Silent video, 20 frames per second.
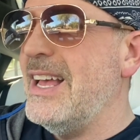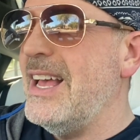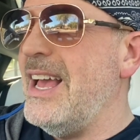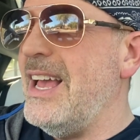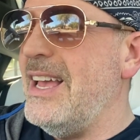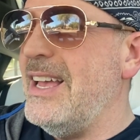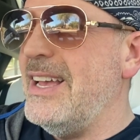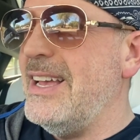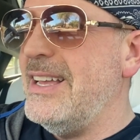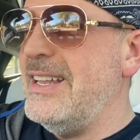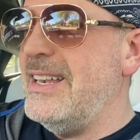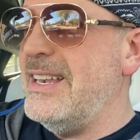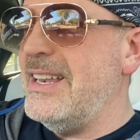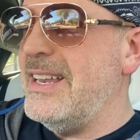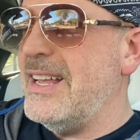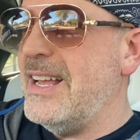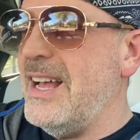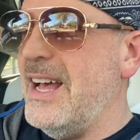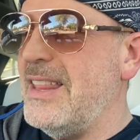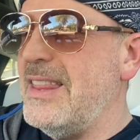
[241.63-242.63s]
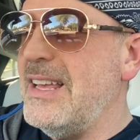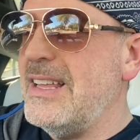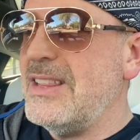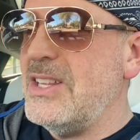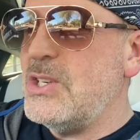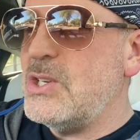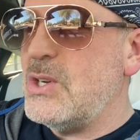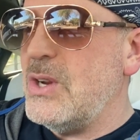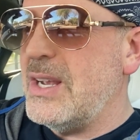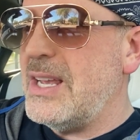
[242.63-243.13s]
And I think
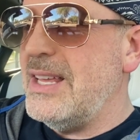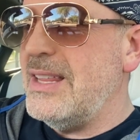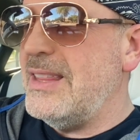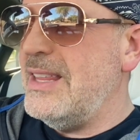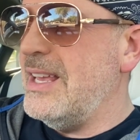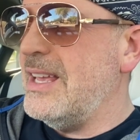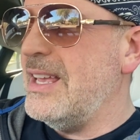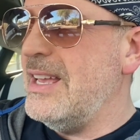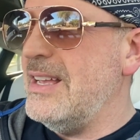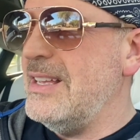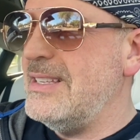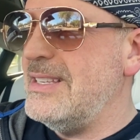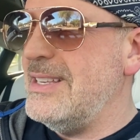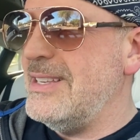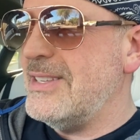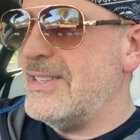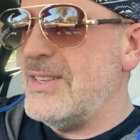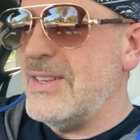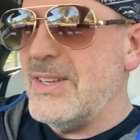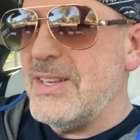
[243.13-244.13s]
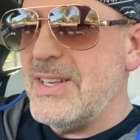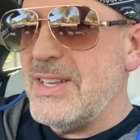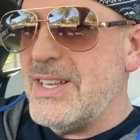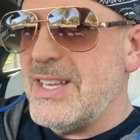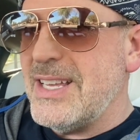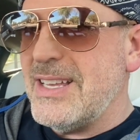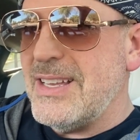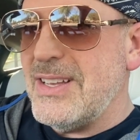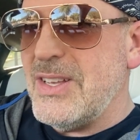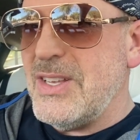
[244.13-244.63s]
the tricky thing is
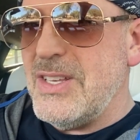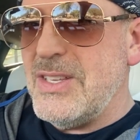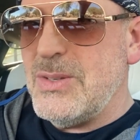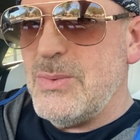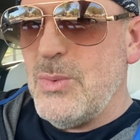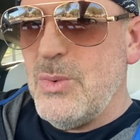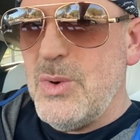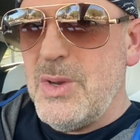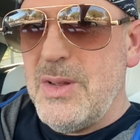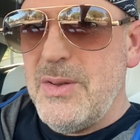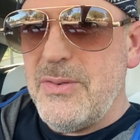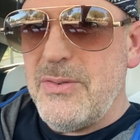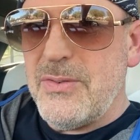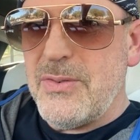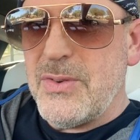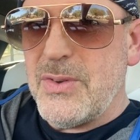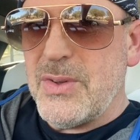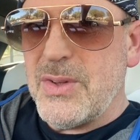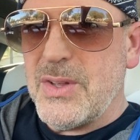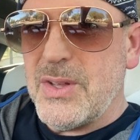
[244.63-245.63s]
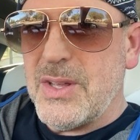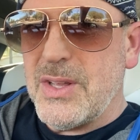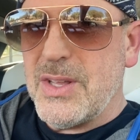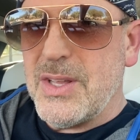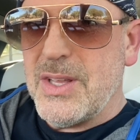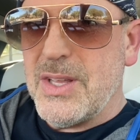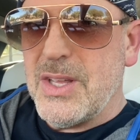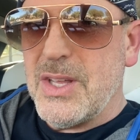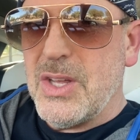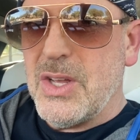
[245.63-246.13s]
what
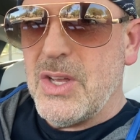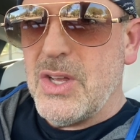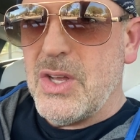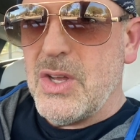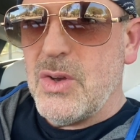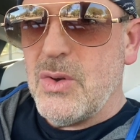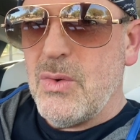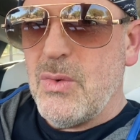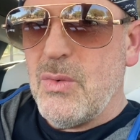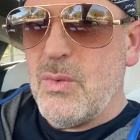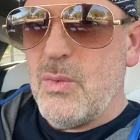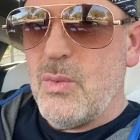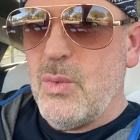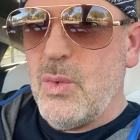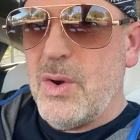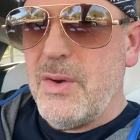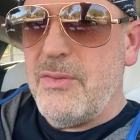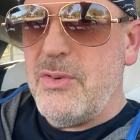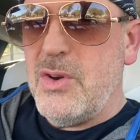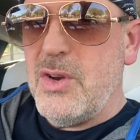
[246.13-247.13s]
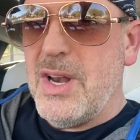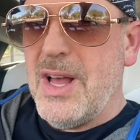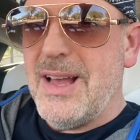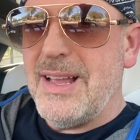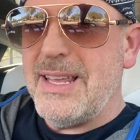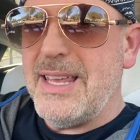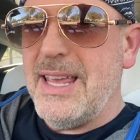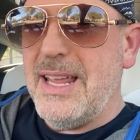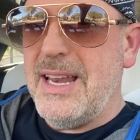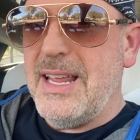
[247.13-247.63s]
if you're
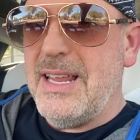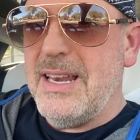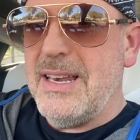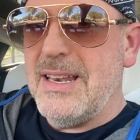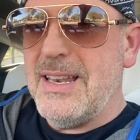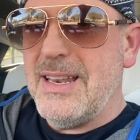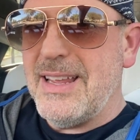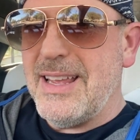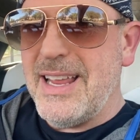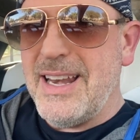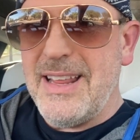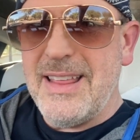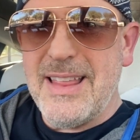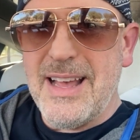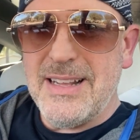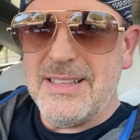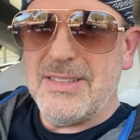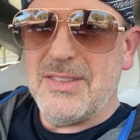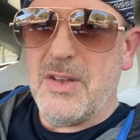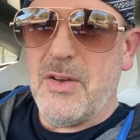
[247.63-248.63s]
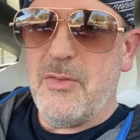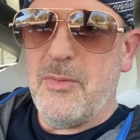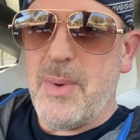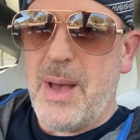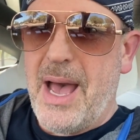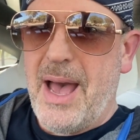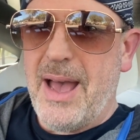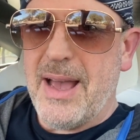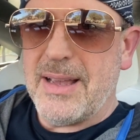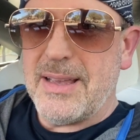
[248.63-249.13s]
not getting any of that stuff
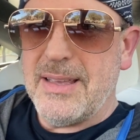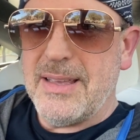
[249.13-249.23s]
back?